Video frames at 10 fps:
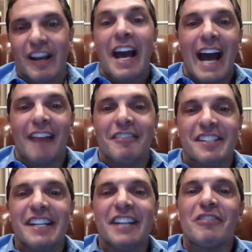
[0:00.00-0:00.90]

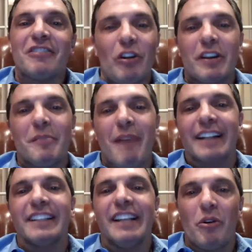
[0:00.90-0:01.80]
Harris Teeter
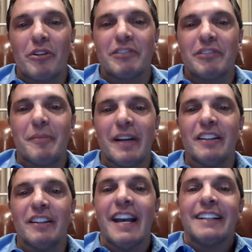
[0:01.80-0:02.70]
automatically ordered the
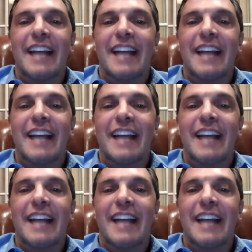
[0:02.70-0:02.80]
milk.